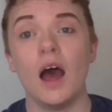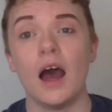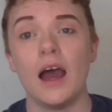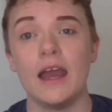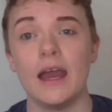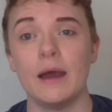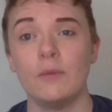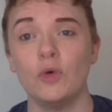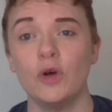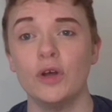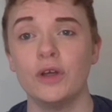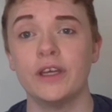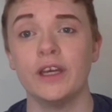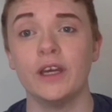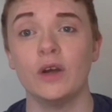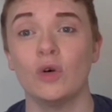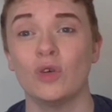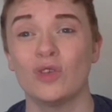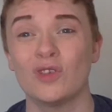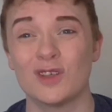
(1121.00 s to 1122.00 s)
I am
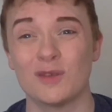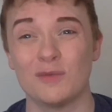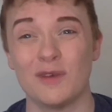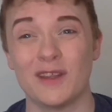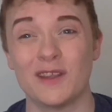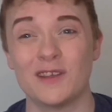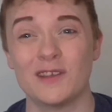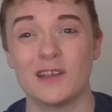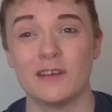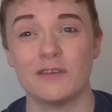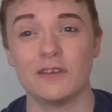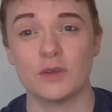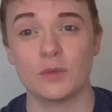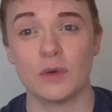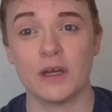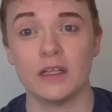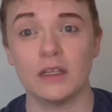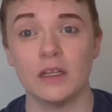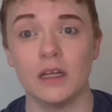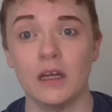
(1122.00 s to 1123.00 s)
working on some other stuff as
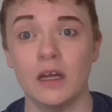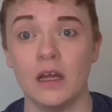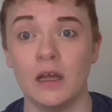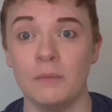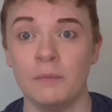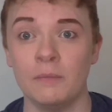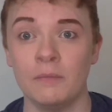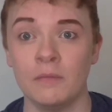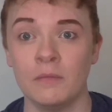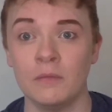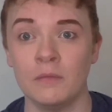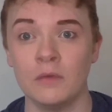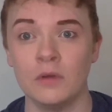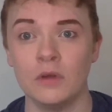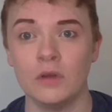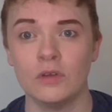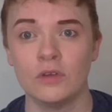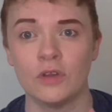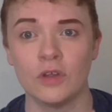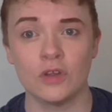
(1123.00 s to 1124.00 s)
well
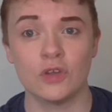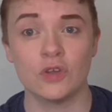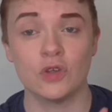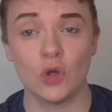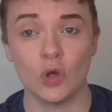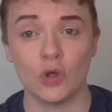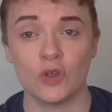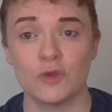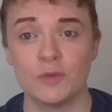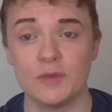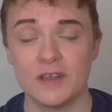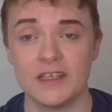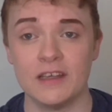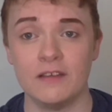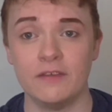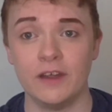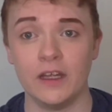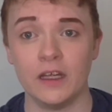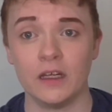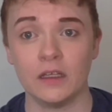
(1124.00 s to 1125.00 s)
that's not
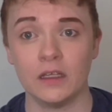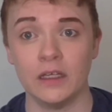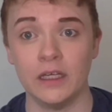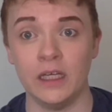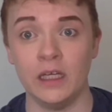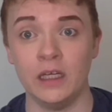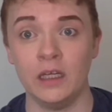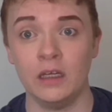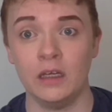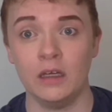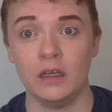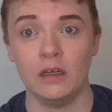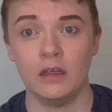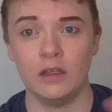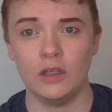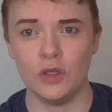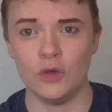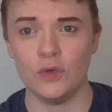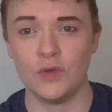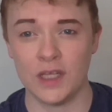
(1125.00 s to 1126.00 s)
specifically
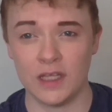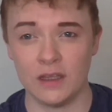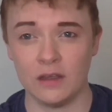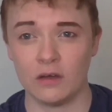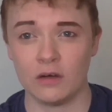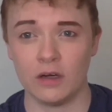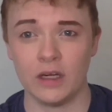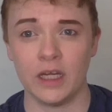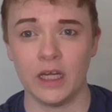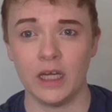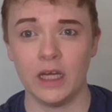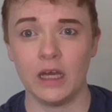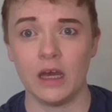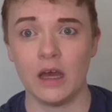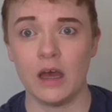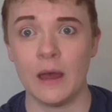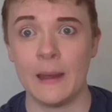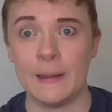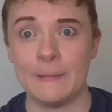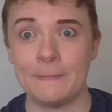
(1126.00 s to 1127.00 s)
using the CRICUT.
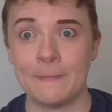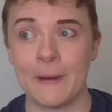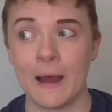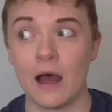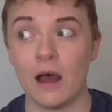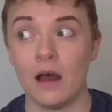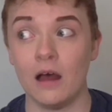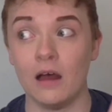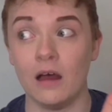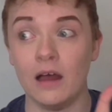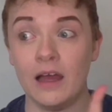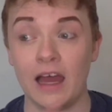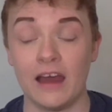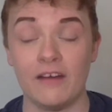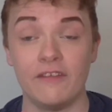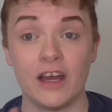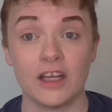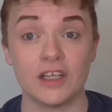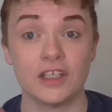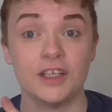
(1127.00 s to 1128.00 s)
I
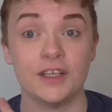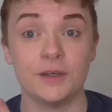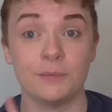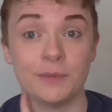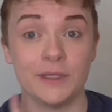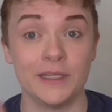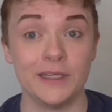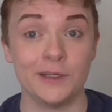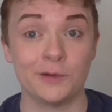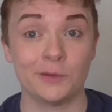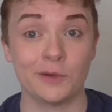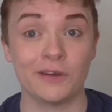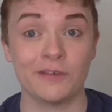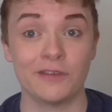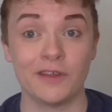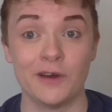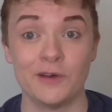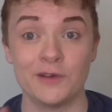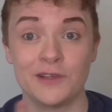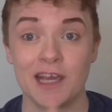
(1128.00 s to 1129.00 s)
have actually completed one of
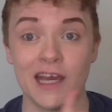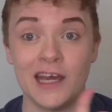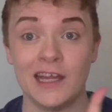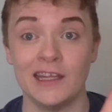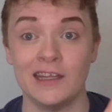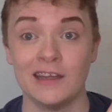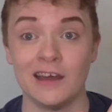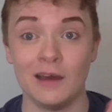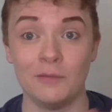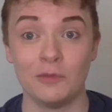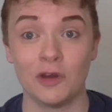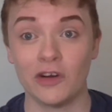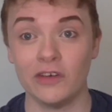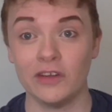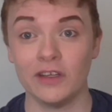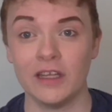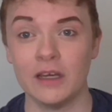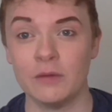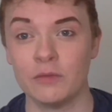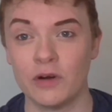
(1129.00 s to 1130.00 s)
those and I'm
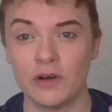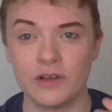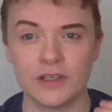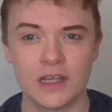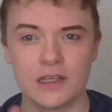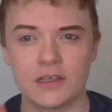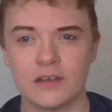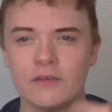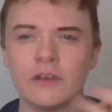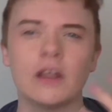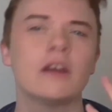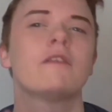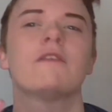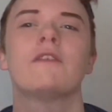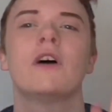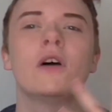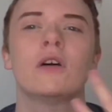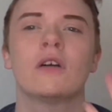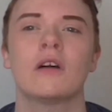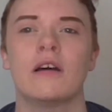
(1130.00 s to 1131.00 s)
currently in the process of like
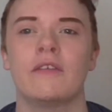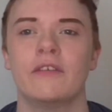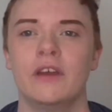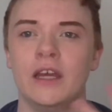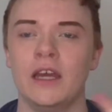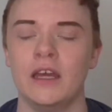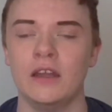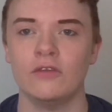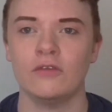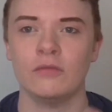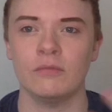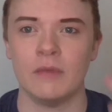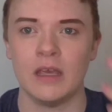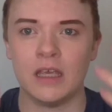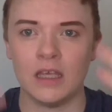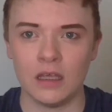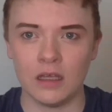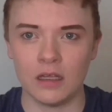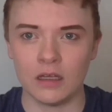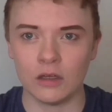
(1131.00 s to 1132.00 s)
photographing it and
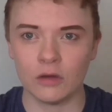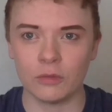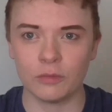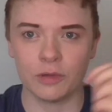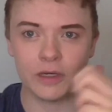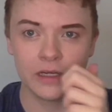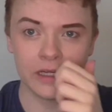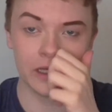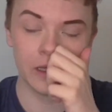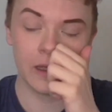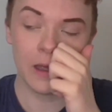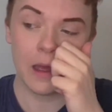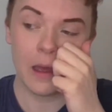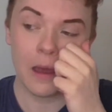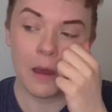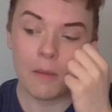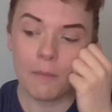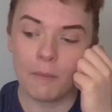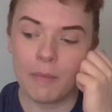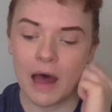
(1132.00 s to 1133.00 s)
making it look pretty,
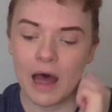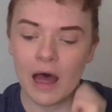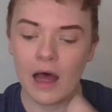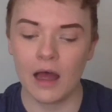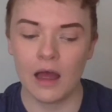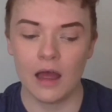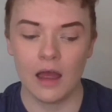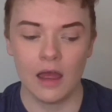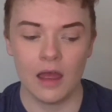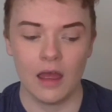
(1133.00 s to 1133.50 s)
but